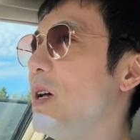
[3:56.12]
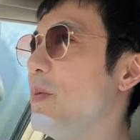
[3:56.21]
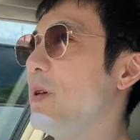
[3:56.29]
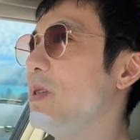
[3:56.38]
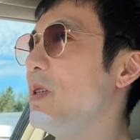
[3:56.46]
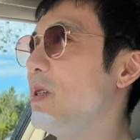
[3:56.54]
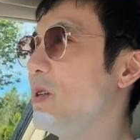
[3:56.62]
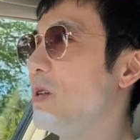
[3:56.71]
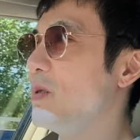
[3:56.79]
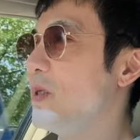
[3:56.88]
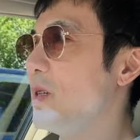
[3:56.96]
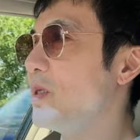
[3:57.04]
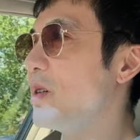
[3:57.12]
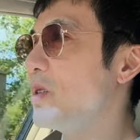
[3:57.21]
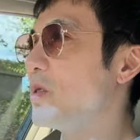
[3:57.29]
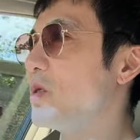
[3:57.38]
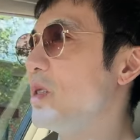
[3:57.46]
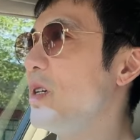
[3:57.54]
mean, these are these are
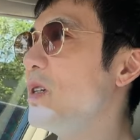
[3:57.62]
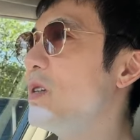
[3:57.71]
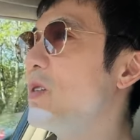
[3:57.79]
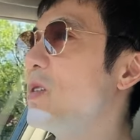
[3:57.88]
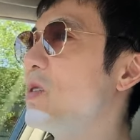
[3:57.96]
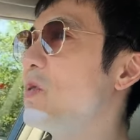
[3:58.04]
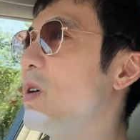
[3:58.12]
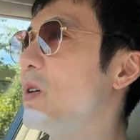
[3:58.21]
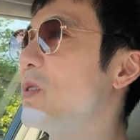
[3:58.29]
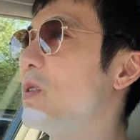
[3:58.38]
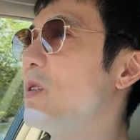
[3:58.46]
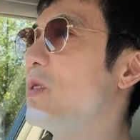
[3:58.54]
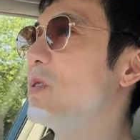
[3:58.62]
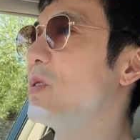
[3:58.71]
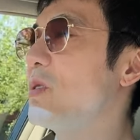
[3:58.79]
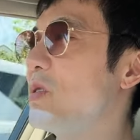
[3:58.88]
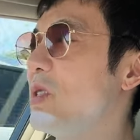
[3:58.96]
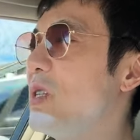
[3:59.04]
senior instructors,
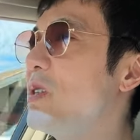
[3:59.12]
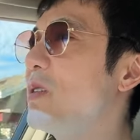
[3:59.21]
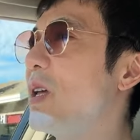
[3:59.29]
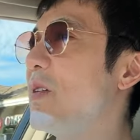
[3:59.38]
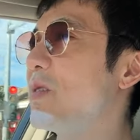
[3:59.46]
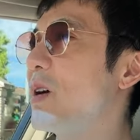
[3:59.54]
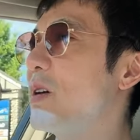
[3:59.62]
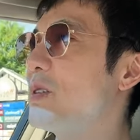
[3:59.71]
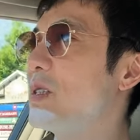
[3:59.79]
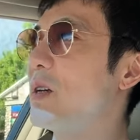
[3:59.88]
senior lifeguards that